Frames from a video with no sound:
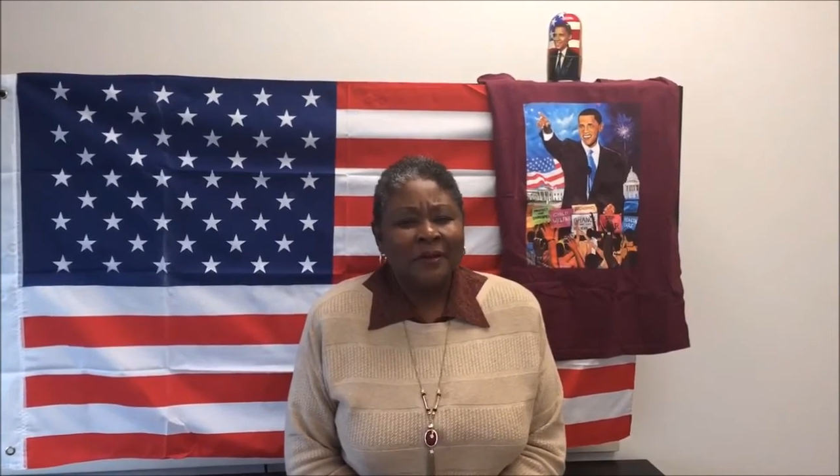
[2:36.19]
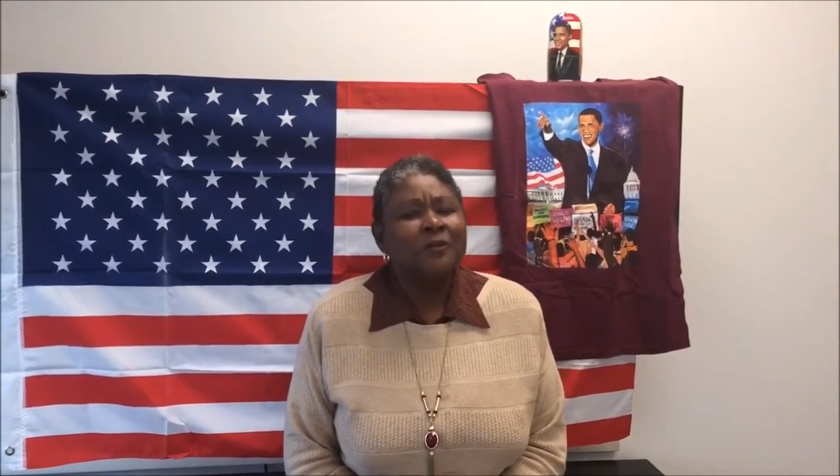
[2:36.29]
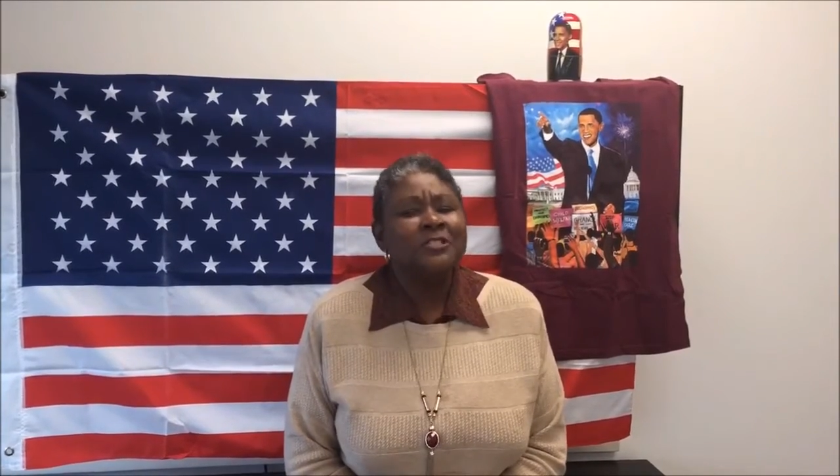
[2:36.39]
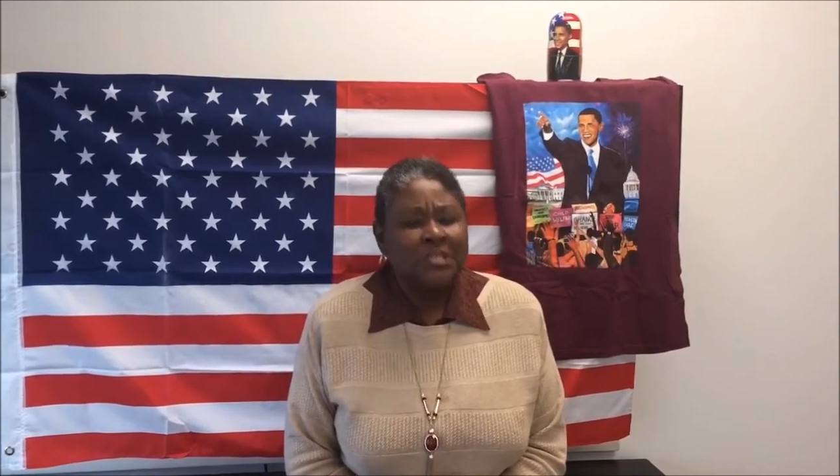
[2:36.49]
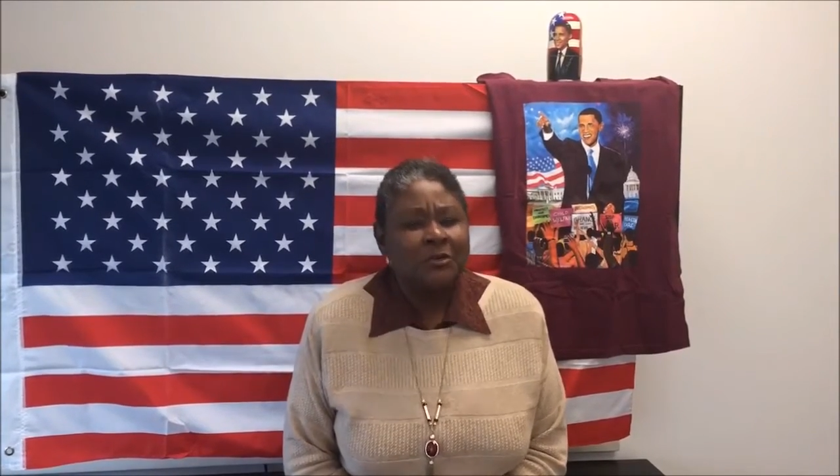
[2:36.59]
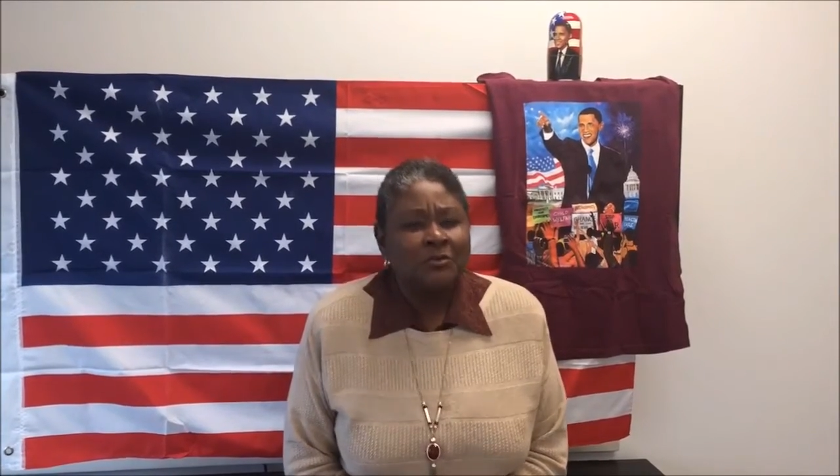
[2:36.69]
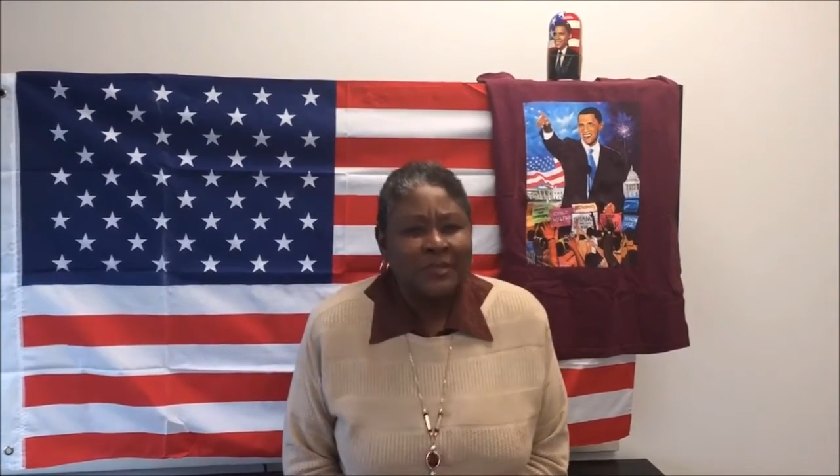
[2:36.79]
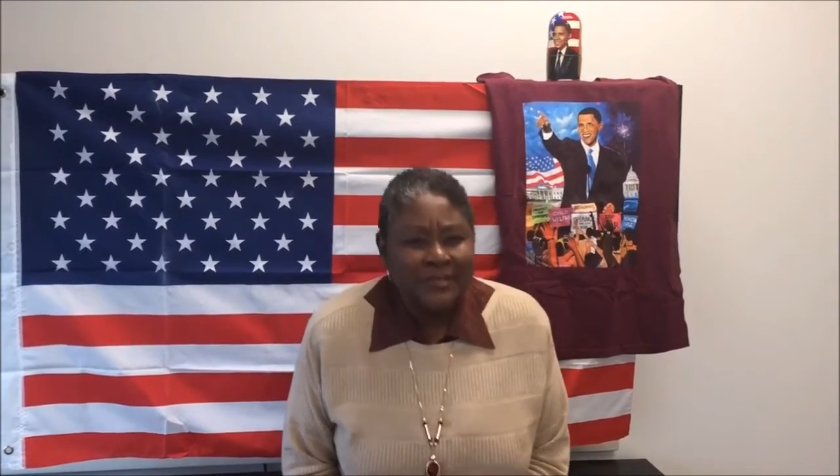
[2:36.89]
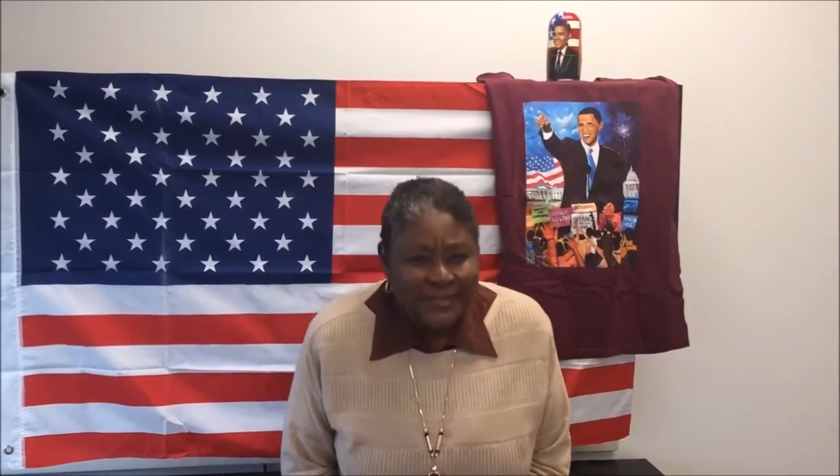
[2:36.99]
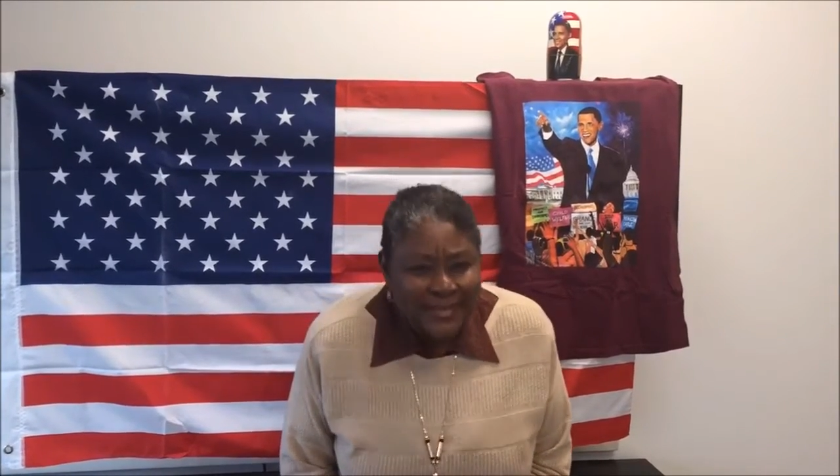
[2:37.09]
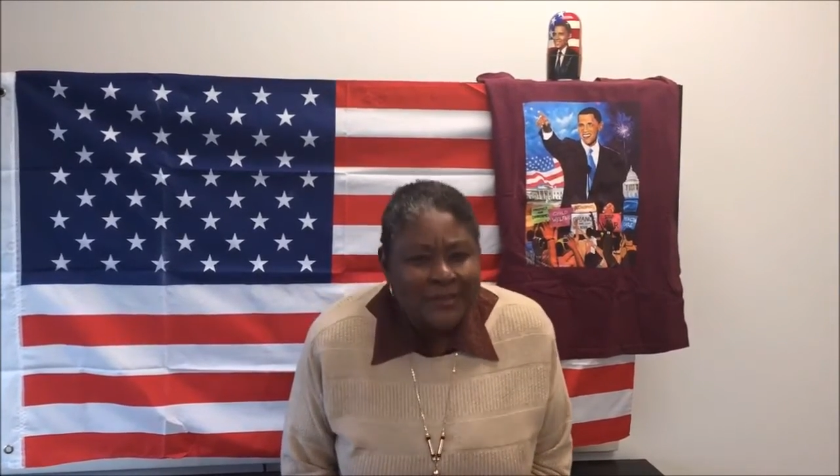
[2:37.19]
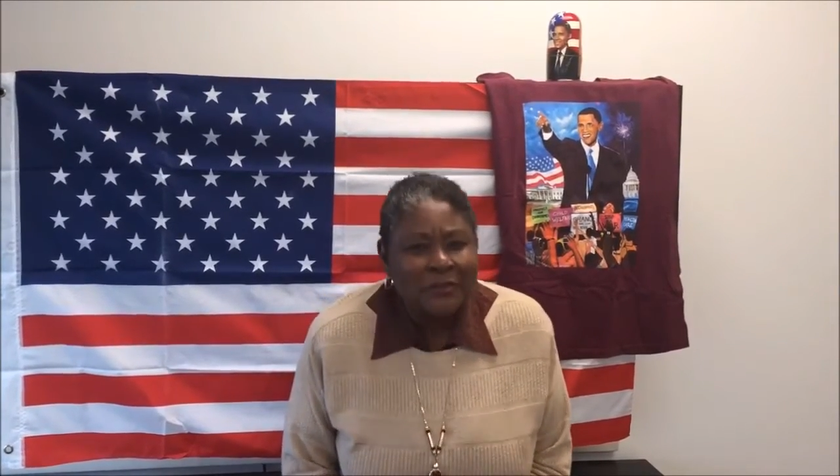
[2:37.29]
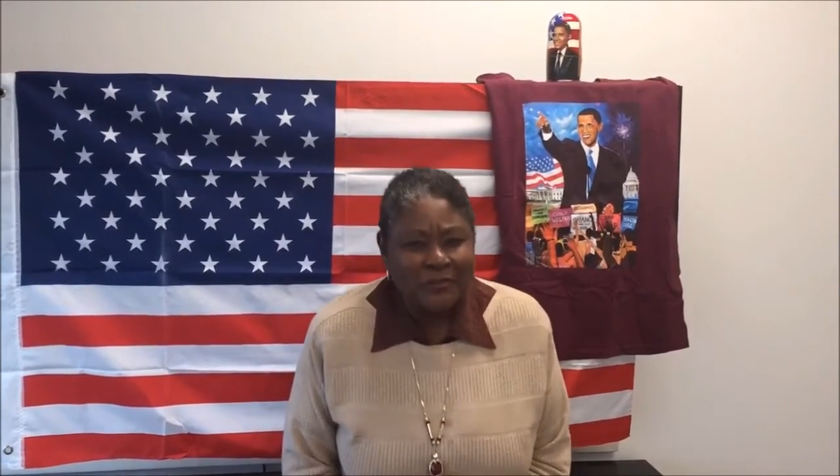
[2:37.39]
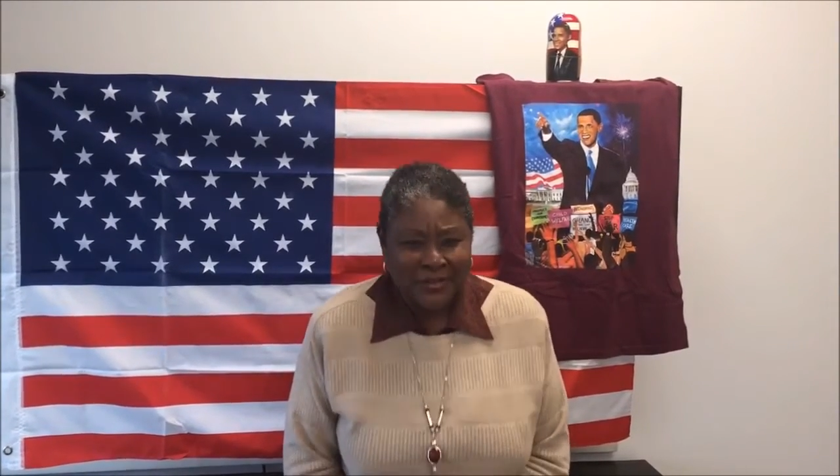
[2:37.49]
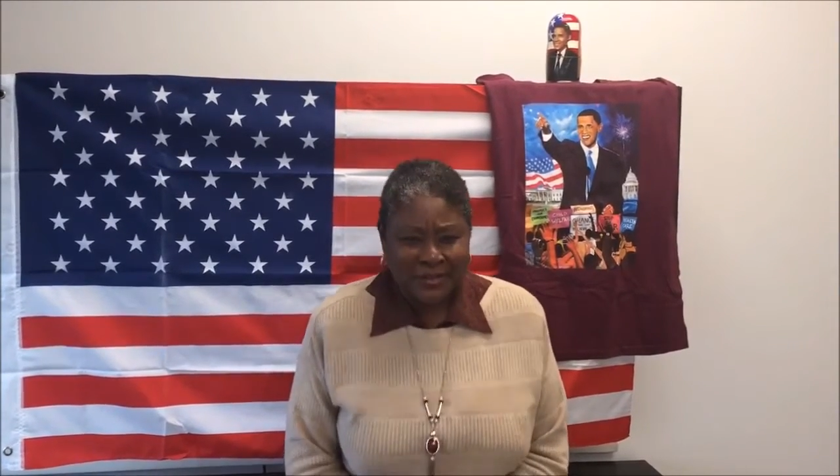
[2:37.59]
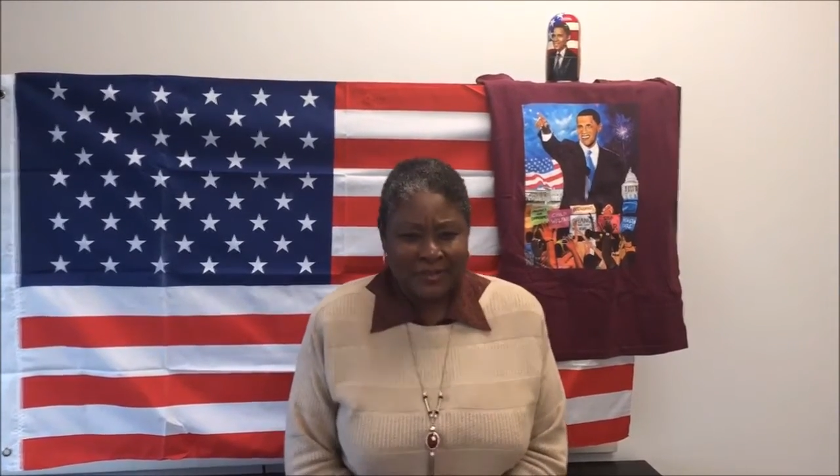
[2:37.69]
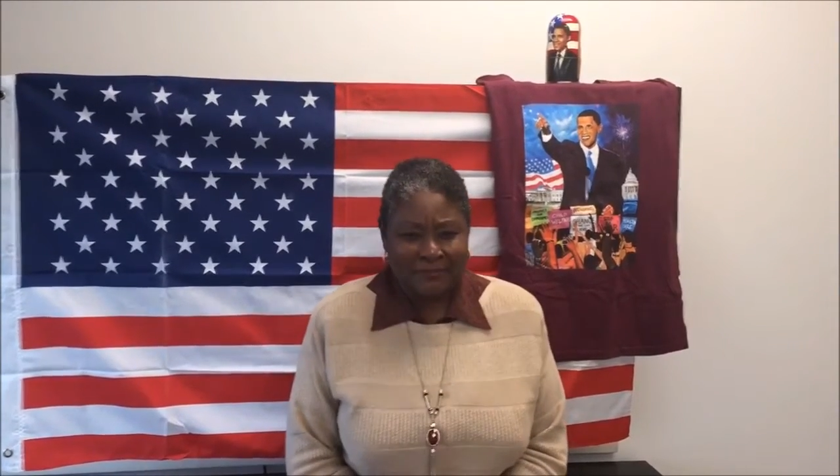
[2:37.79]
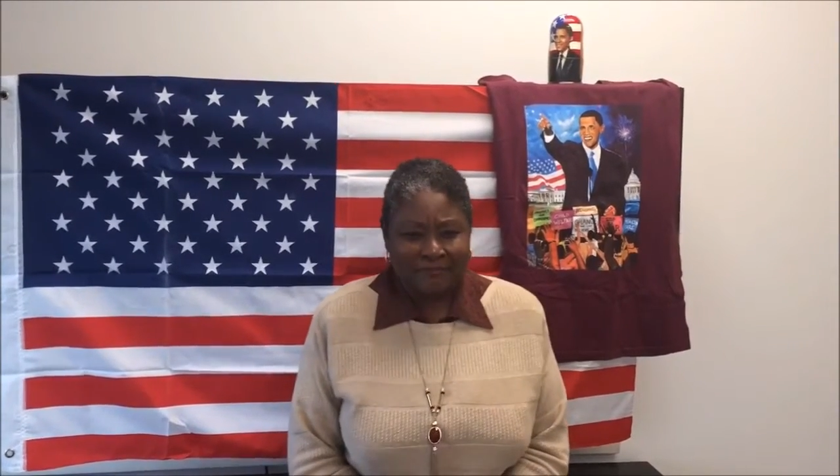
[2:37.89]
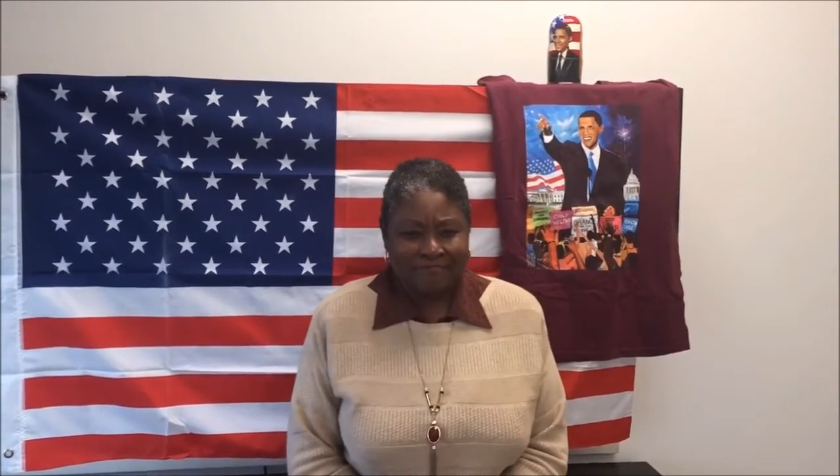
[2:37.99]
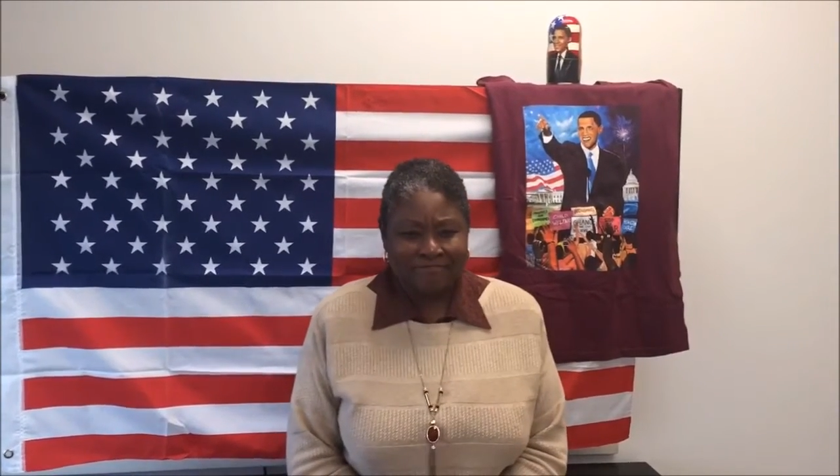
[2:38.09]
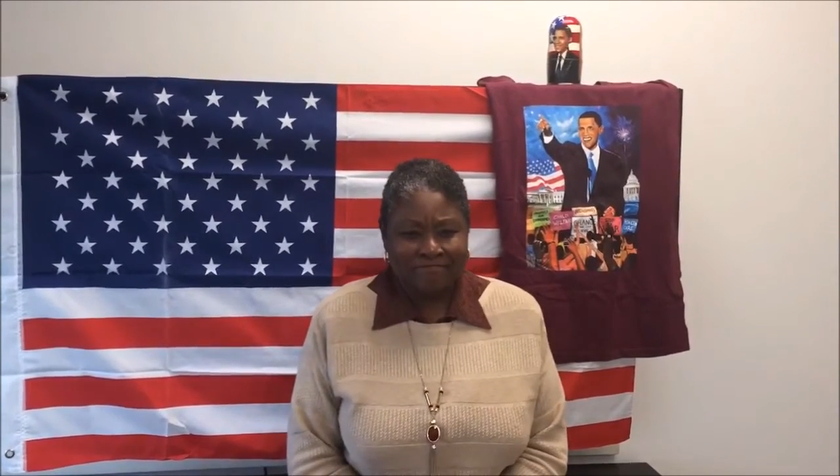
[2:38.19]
her children did overcome.